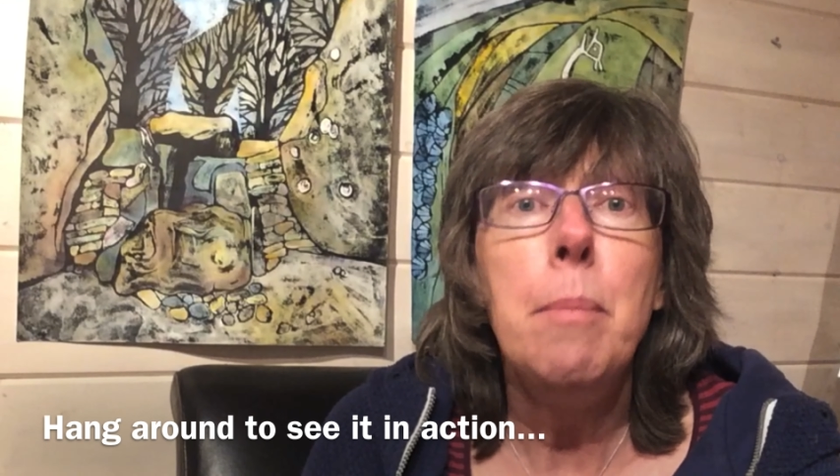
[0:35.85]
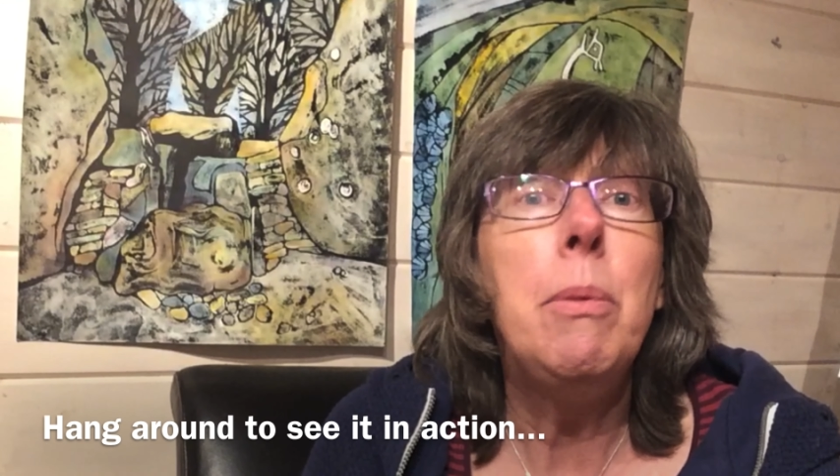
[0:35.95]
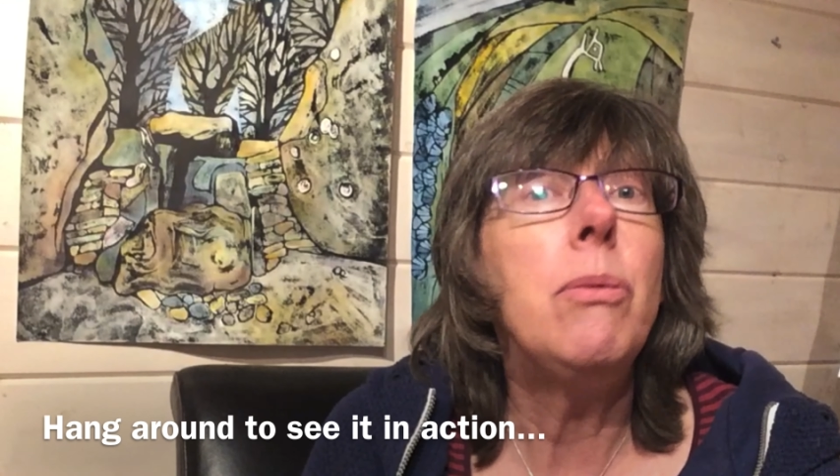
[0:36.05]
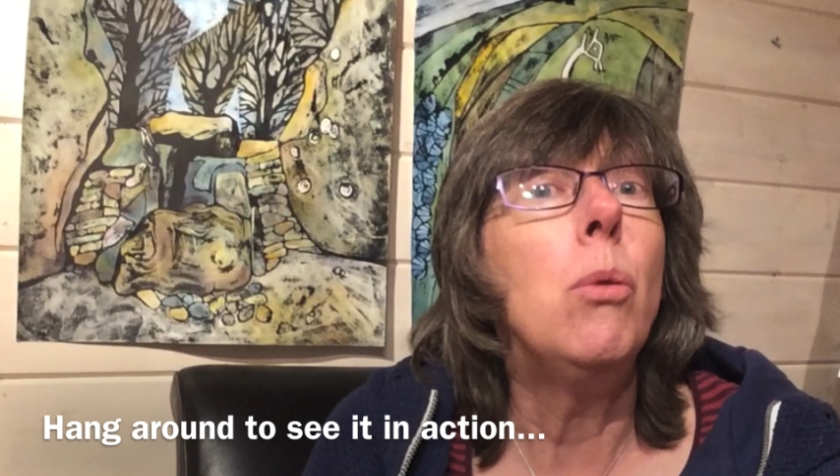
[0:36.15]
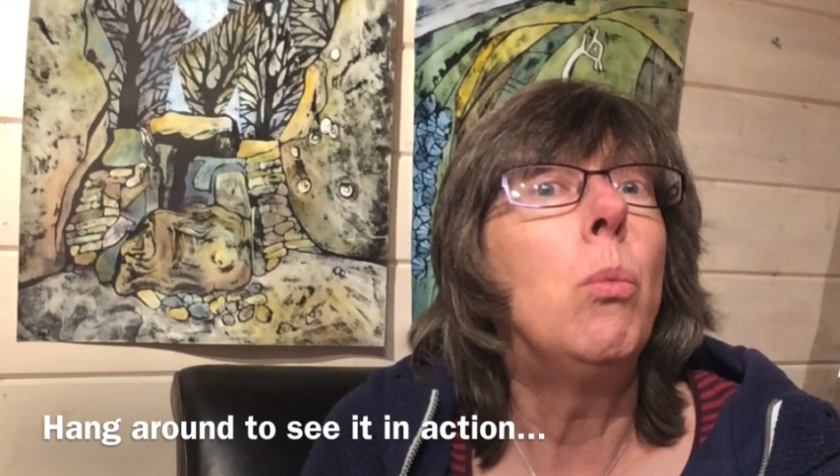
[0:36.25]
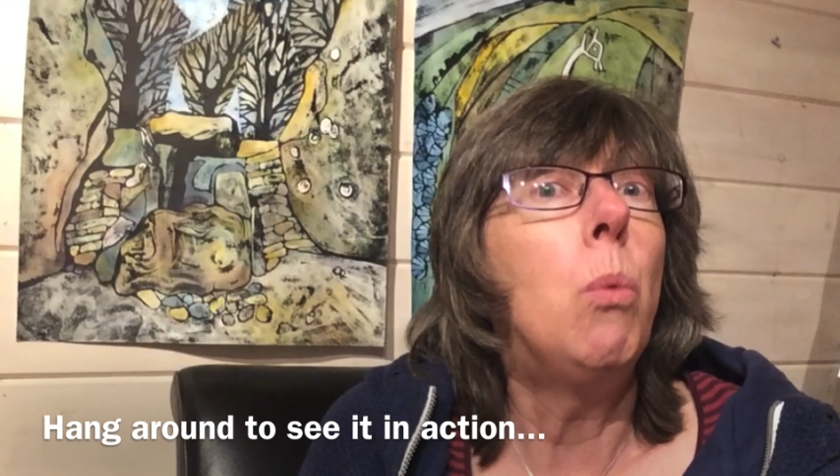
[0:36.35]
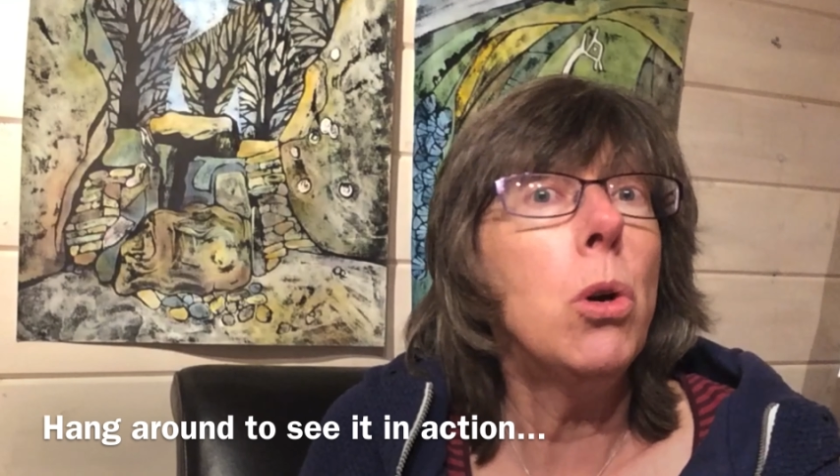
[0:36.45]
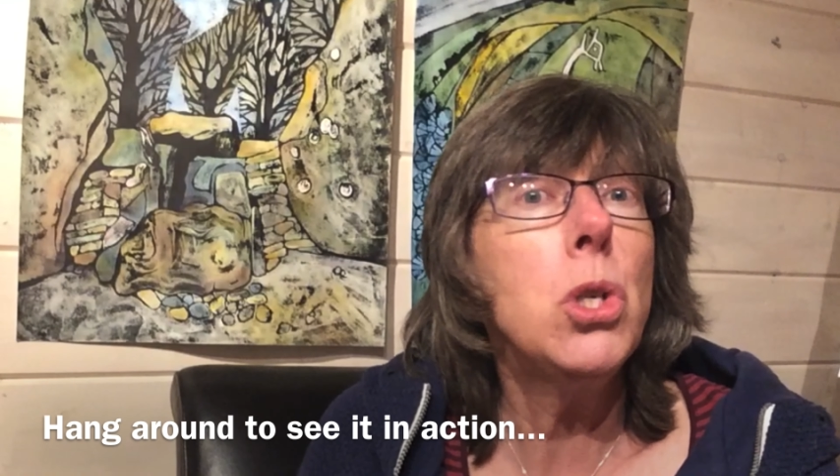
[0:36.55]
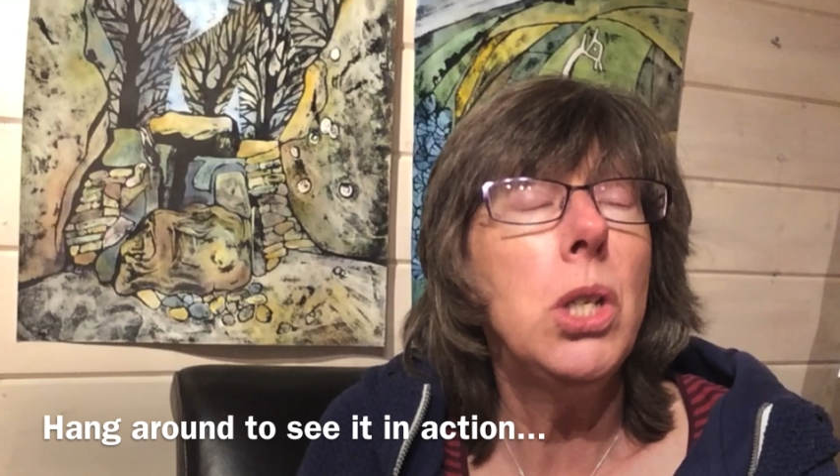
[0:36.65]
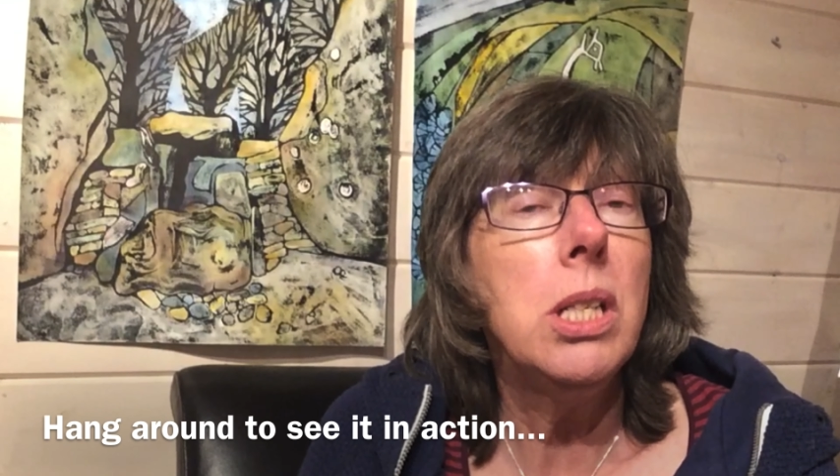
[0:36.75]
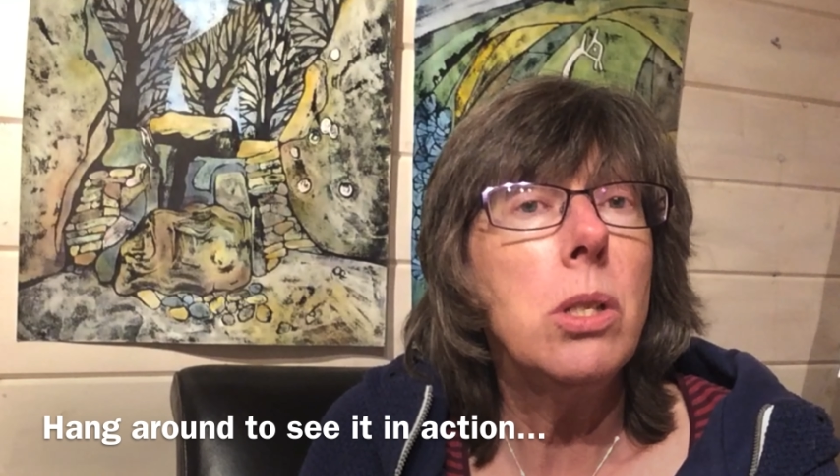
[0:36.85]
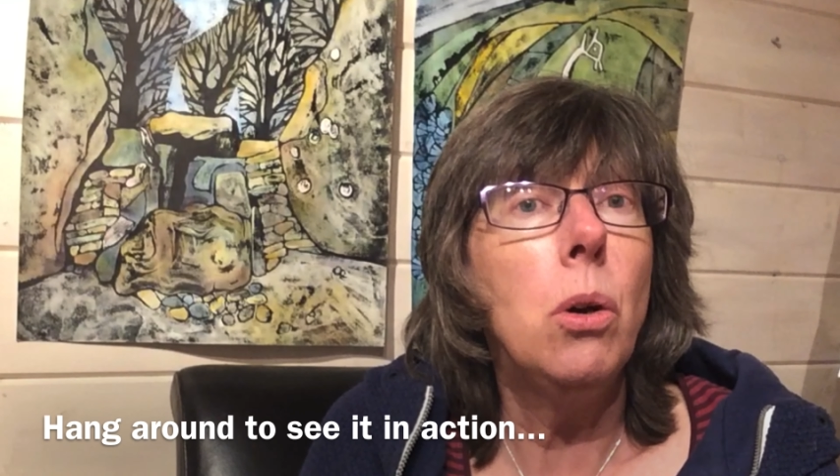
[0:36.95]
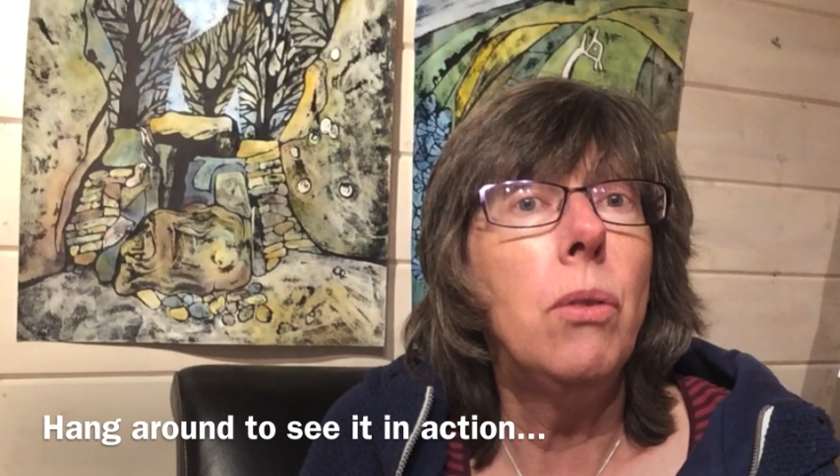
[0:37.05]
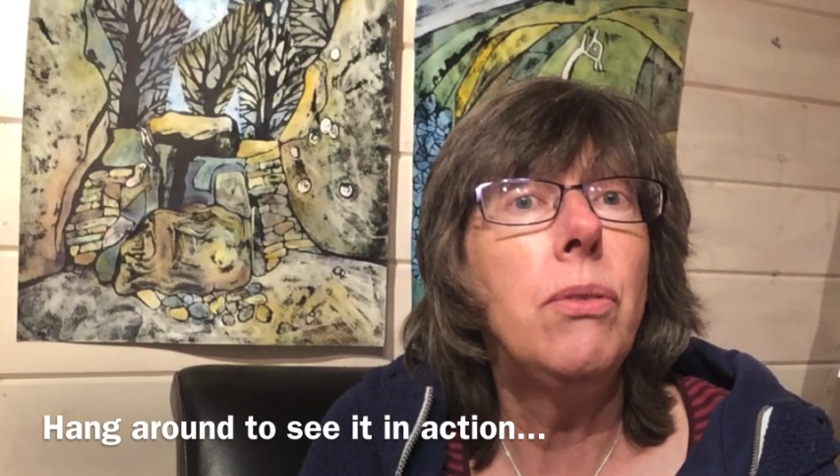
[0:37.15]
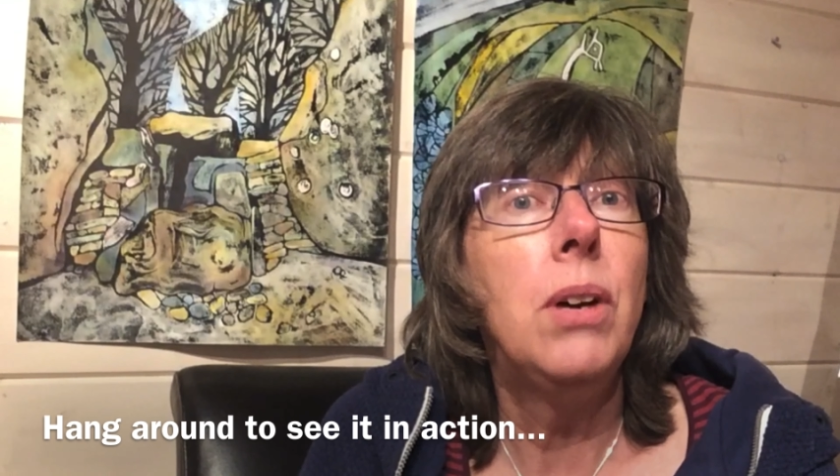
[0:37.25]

before washing it off